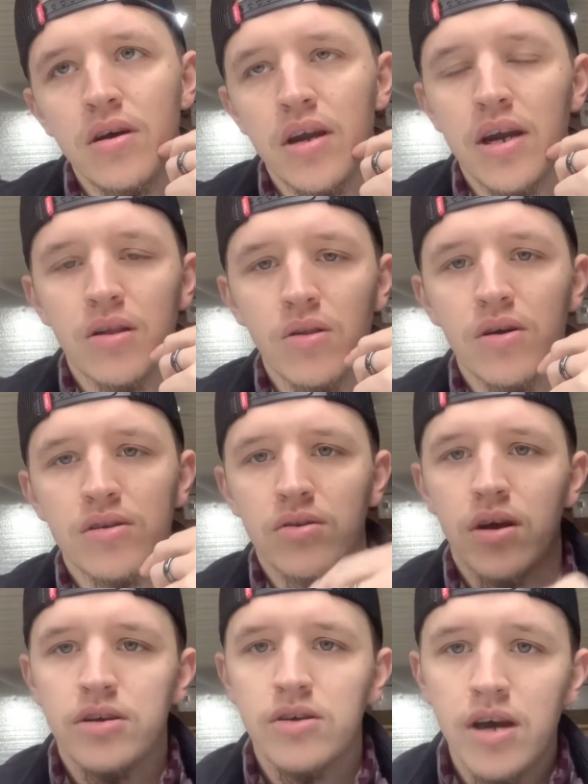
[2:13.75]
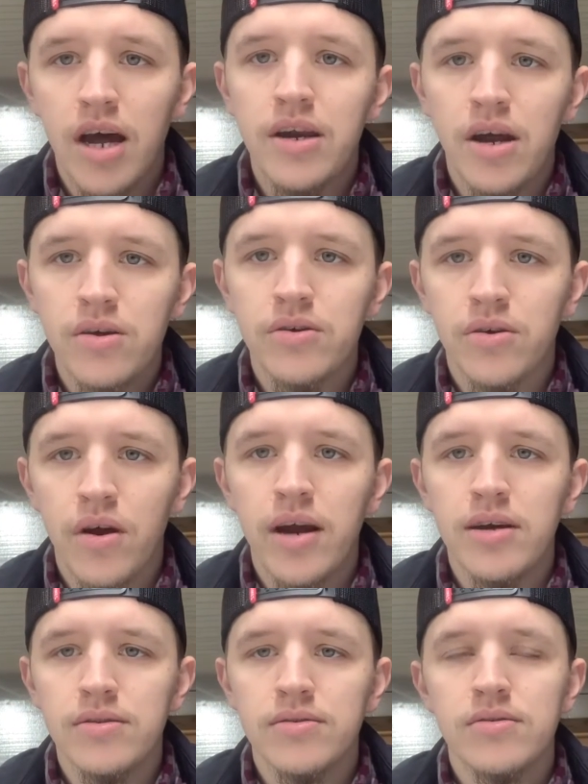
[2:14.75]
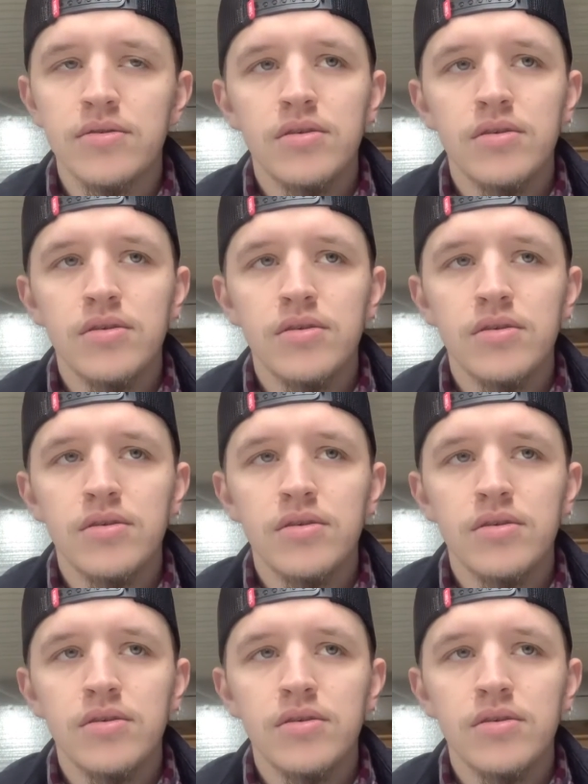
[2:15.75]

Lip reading: And they looked and like, you got another crown.